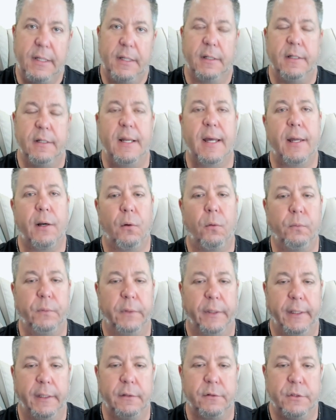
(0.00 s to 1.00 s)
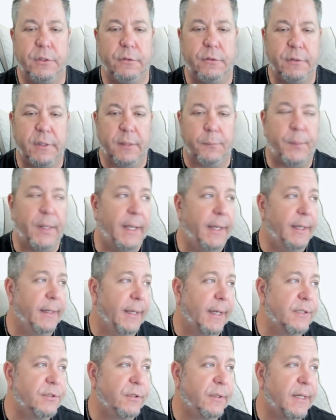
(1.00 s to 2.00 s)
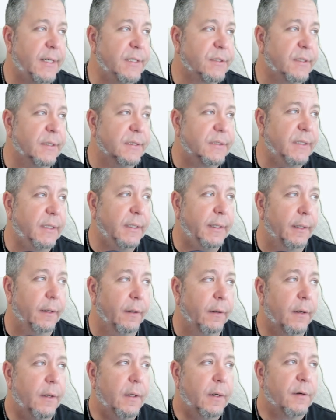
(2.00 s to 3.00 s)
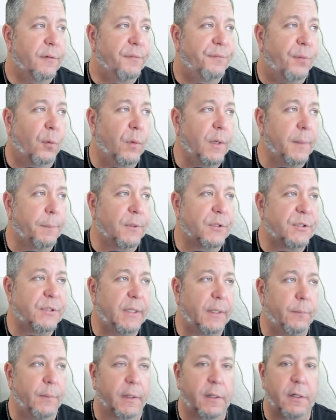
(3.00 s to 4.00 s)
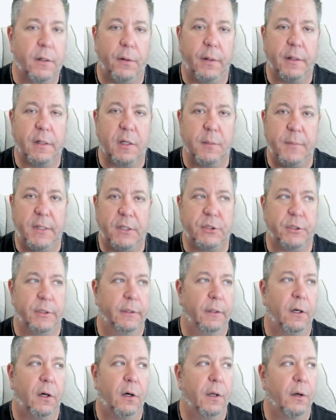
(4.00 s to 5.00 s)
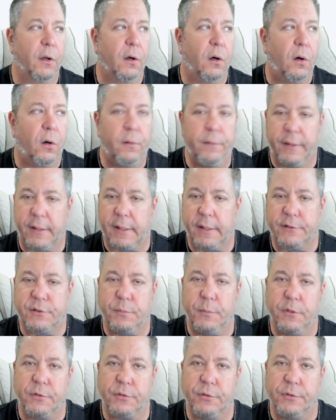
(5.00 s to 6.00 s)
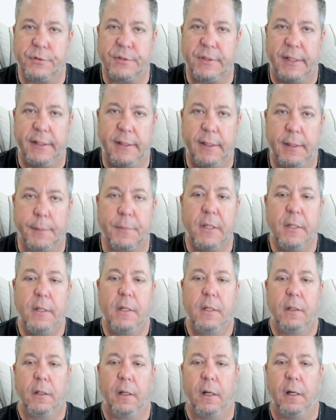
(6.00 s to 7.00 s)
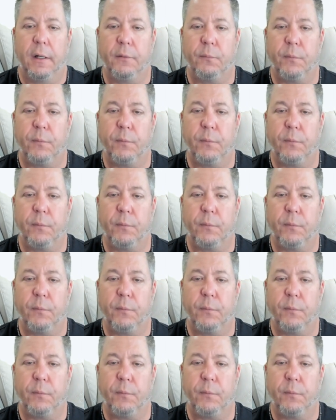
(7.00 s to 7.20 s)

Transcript: Not only do you get paid, as you guys can see here, 40% recurring commission on all the customers who sign up on